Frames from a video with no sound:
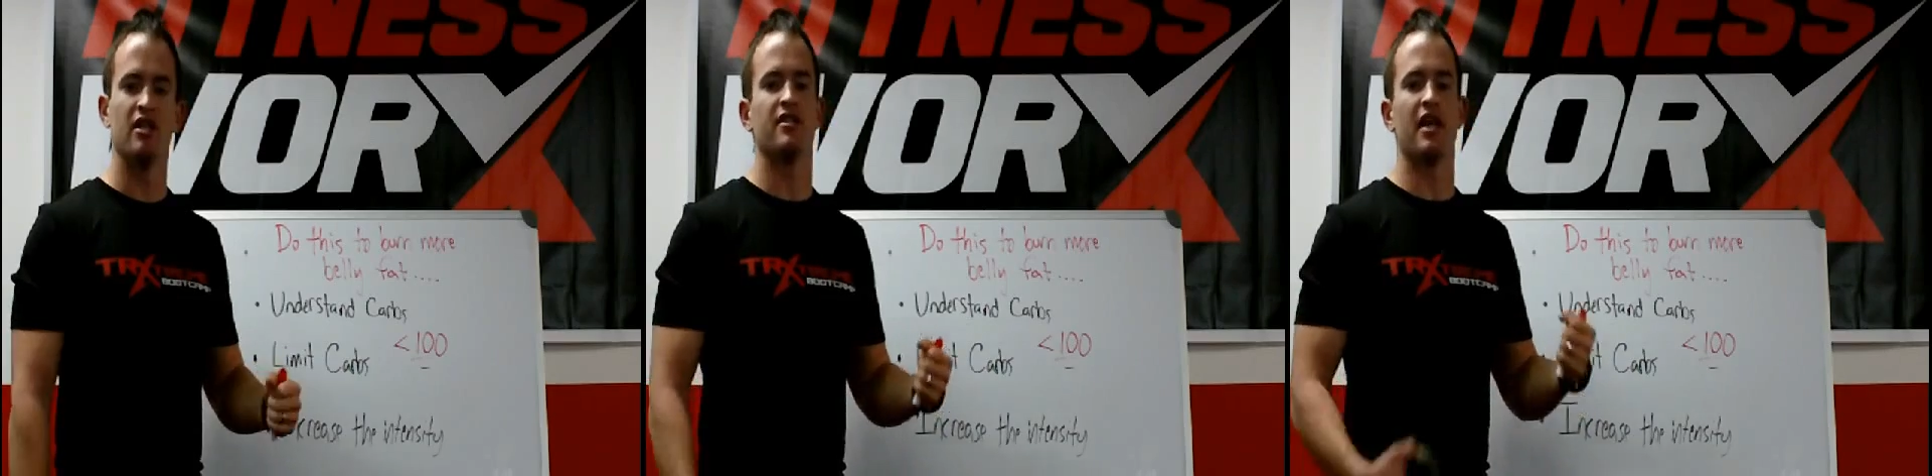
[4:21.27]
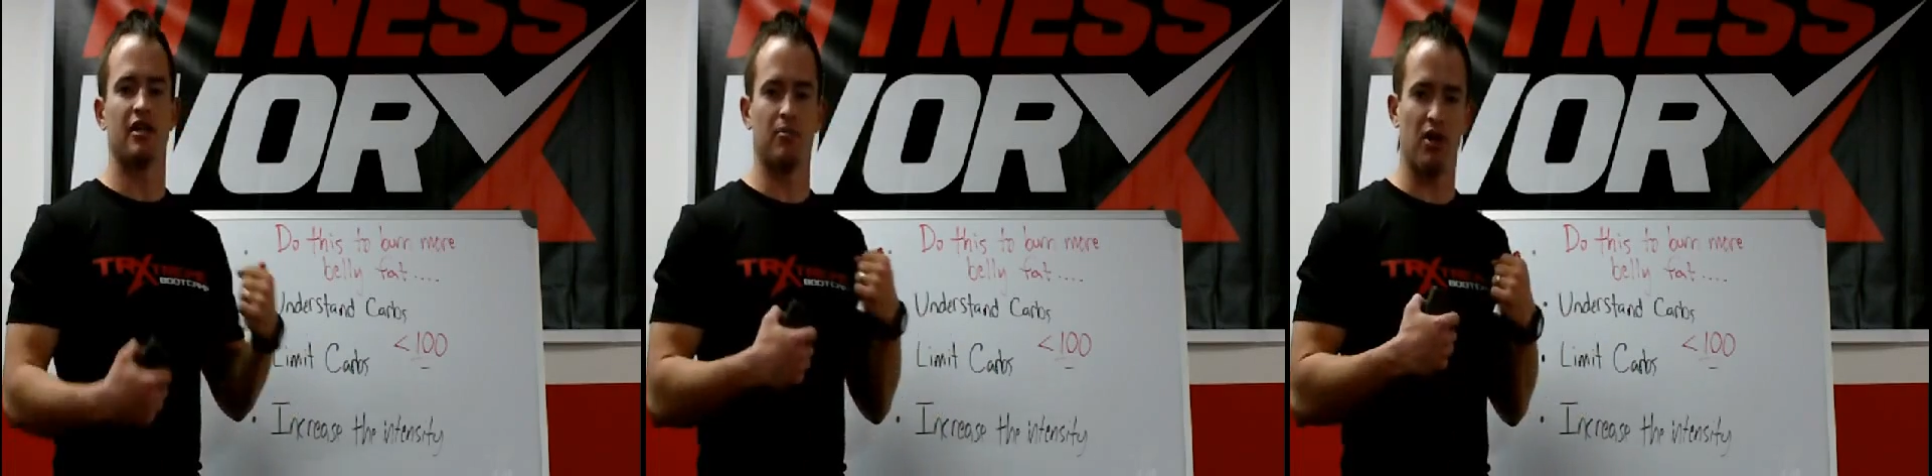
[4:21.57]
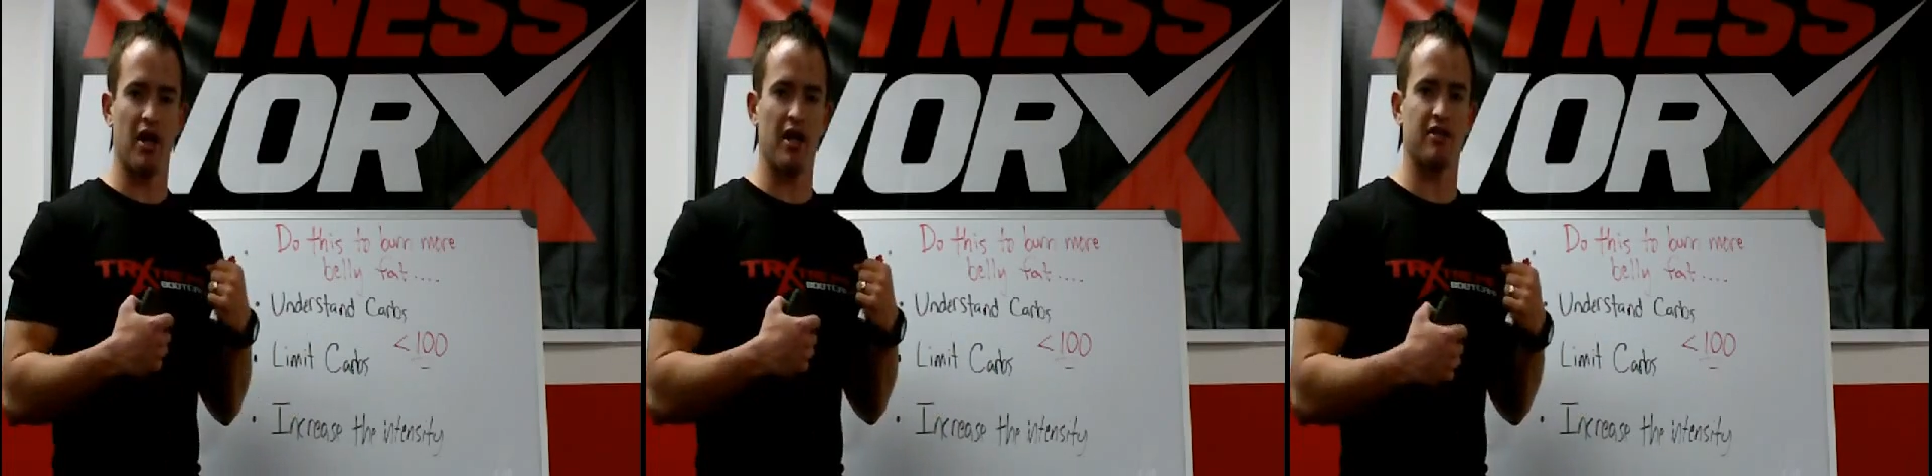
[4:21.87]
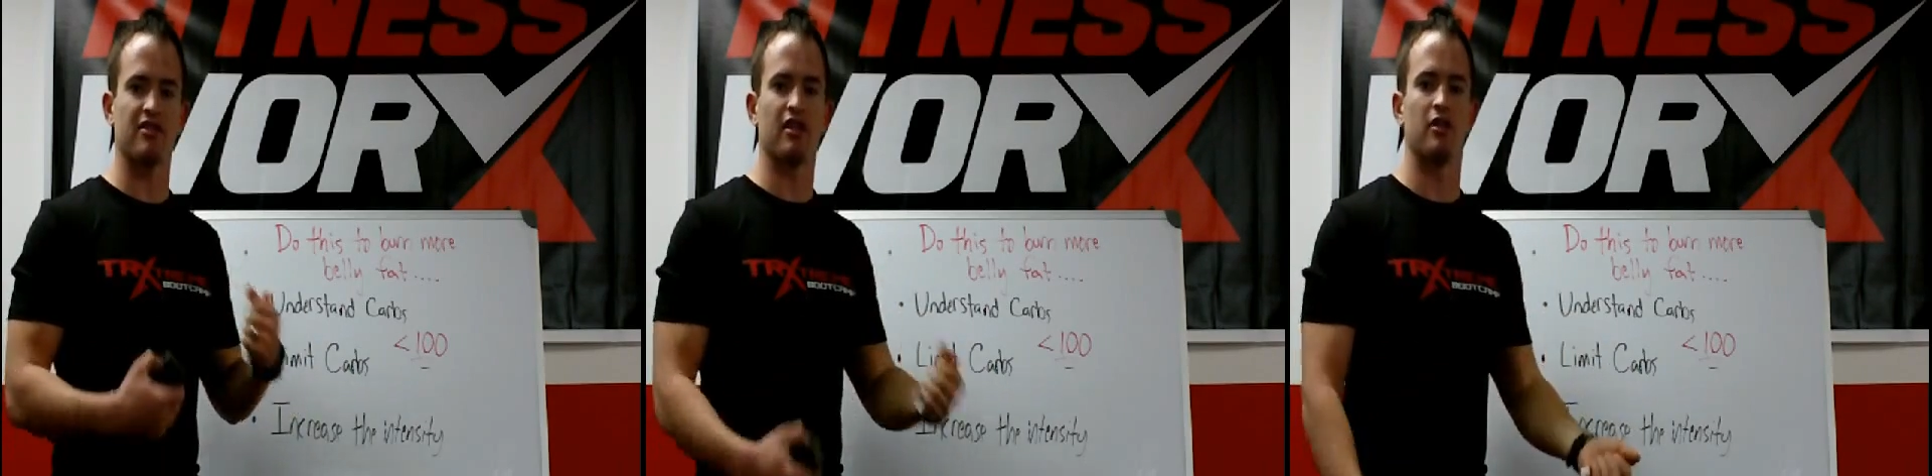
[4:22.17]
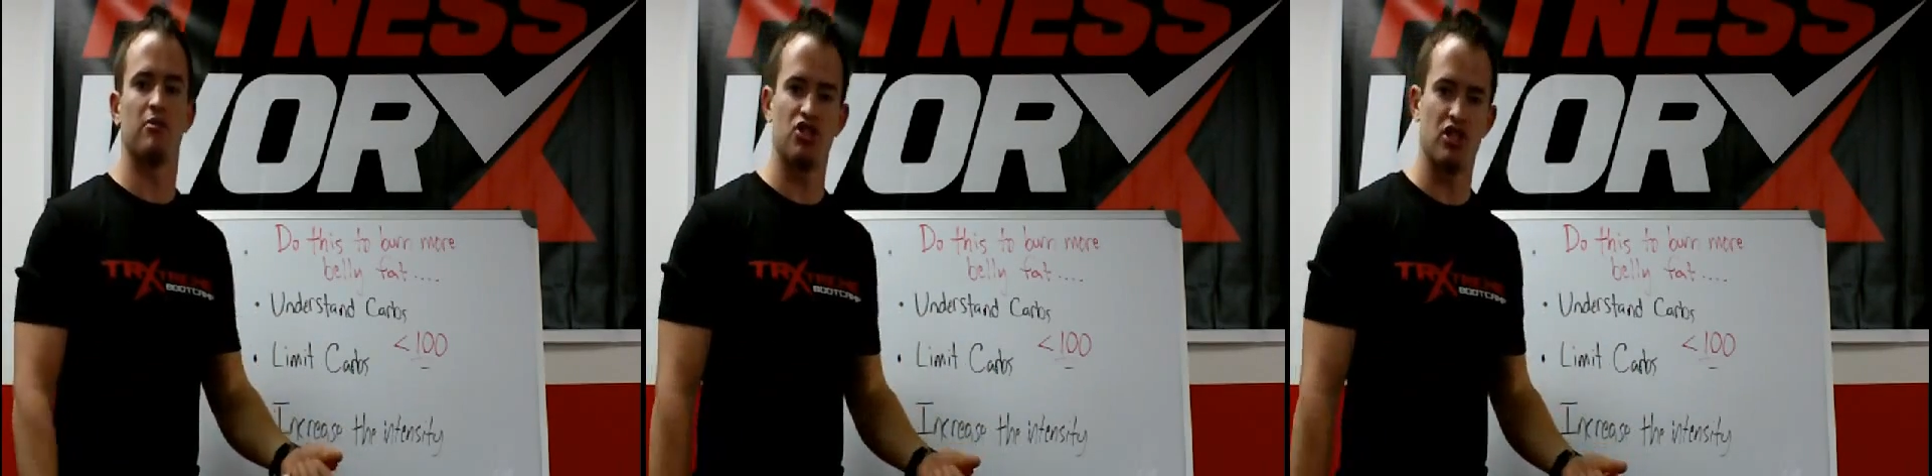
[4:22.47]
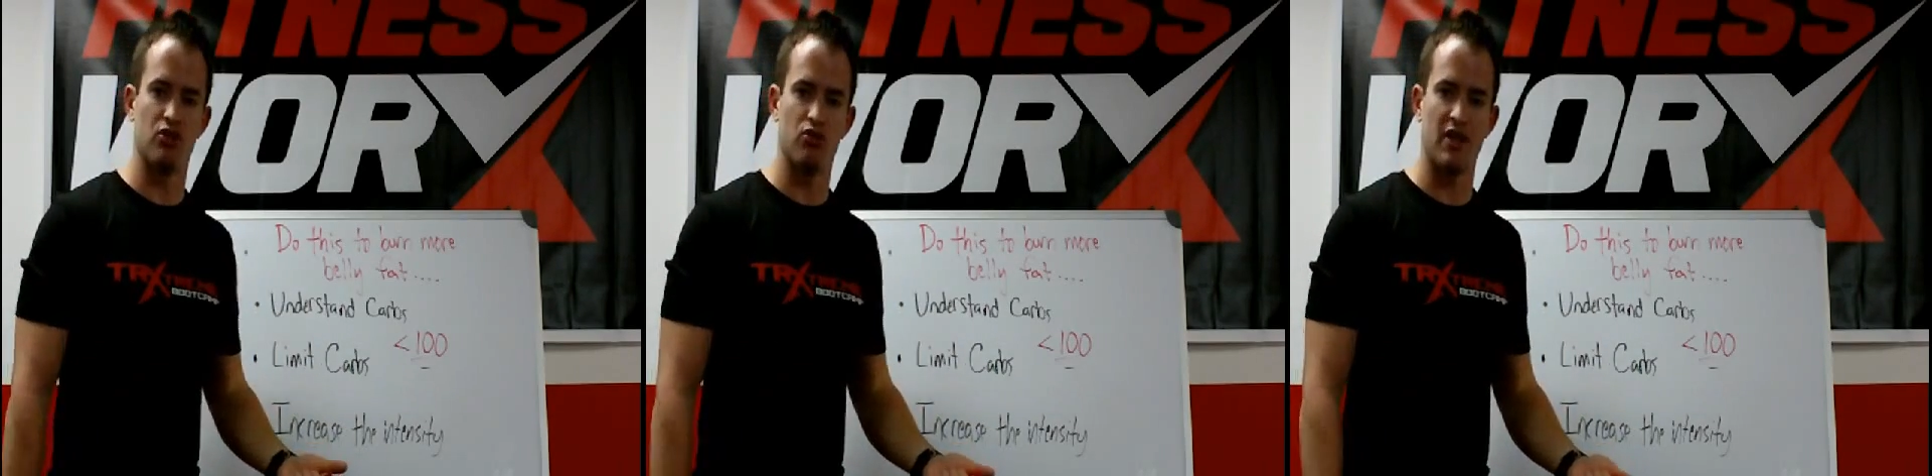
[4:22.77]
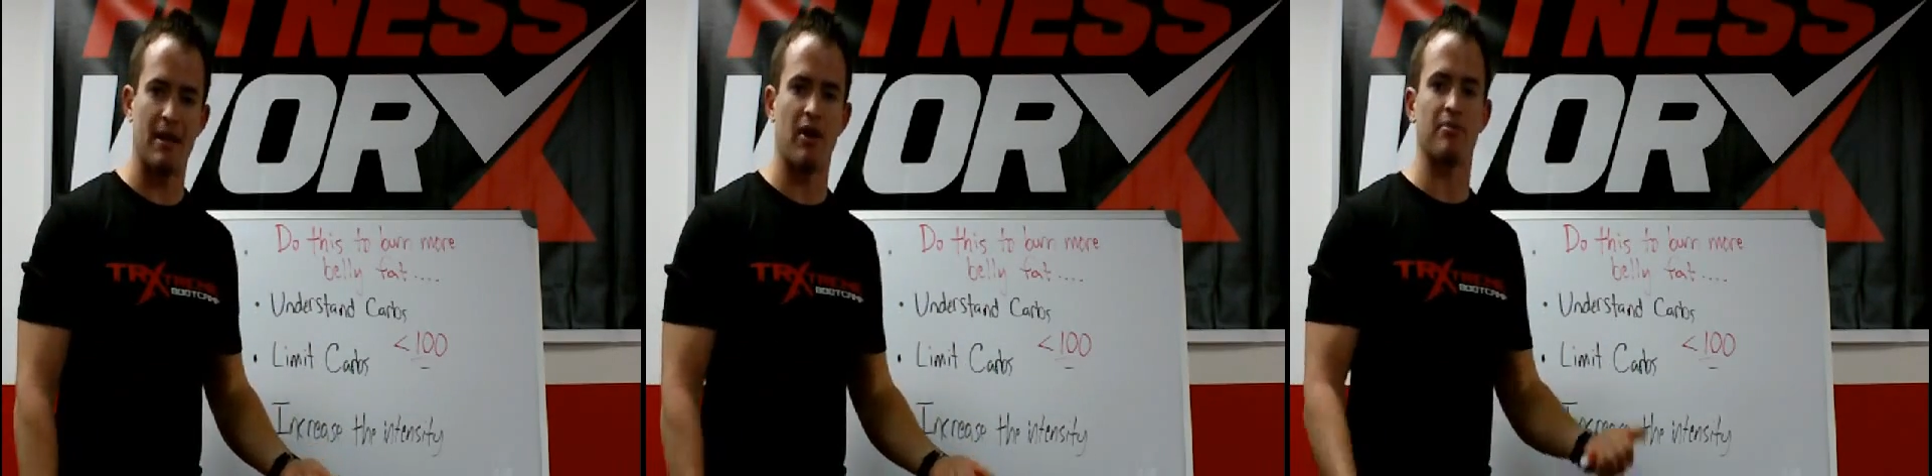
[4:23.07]
take a break, sit on a machine, do
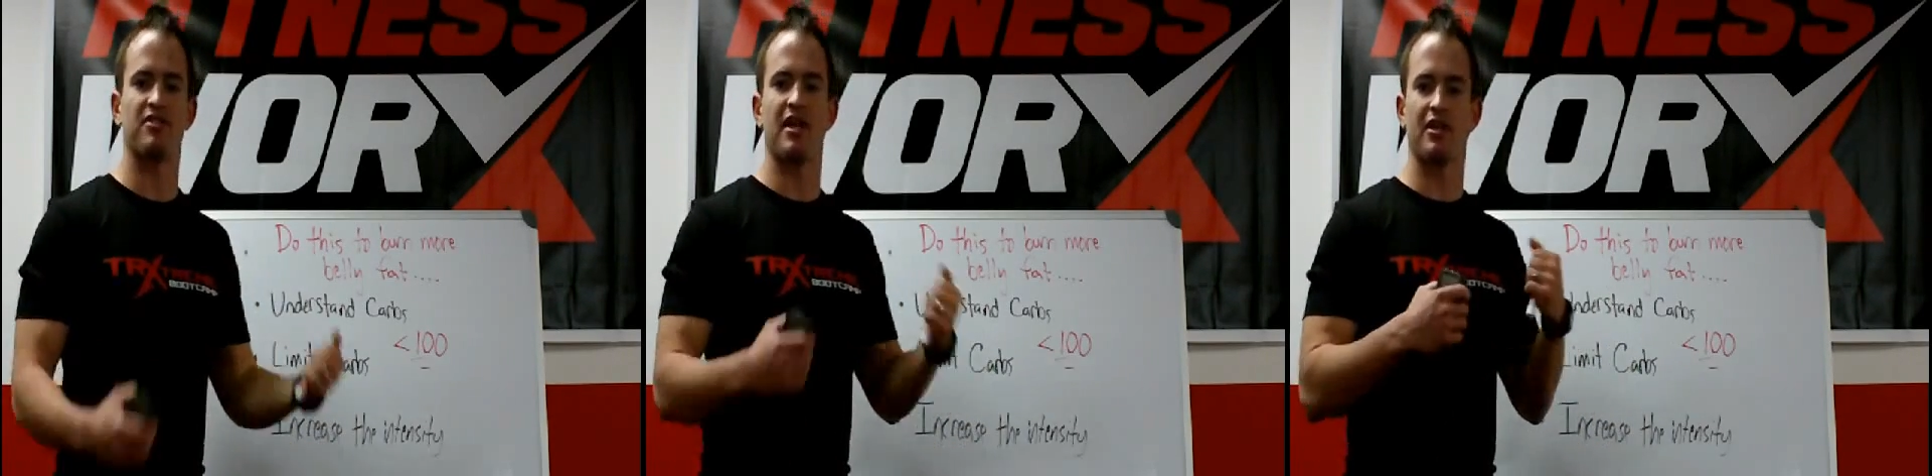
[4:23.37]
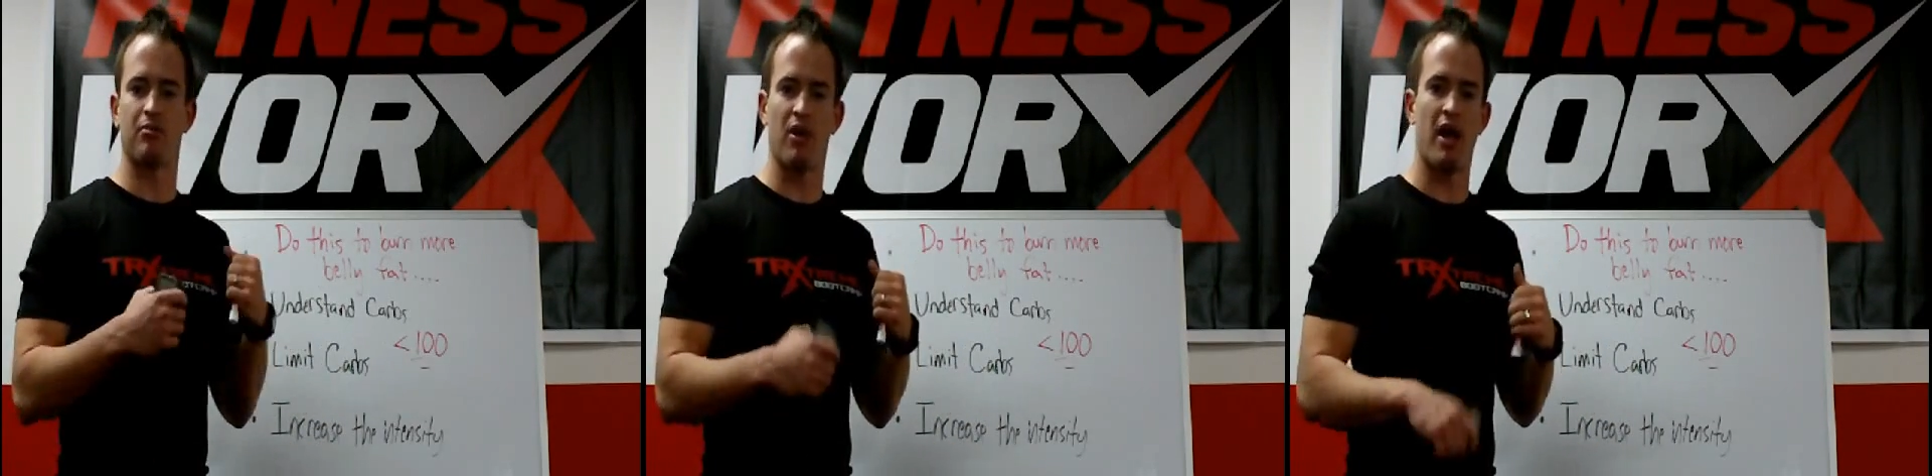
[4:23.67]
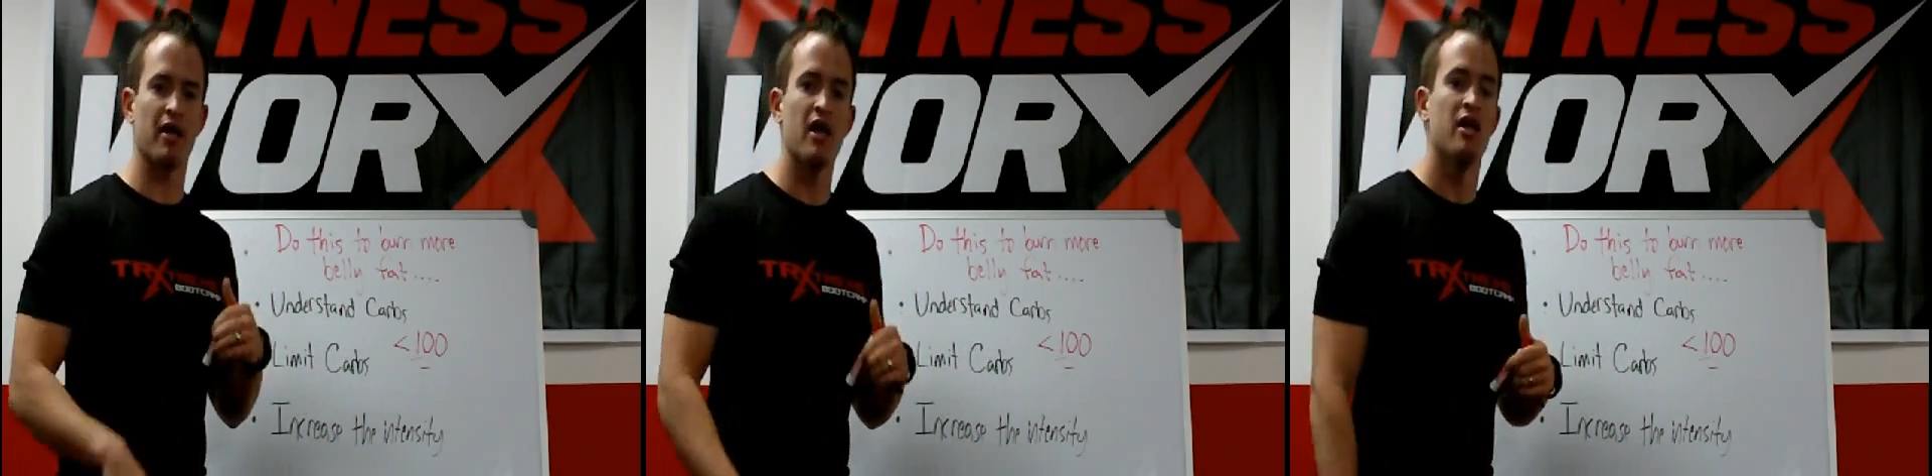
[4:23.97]
10 reps, take a break.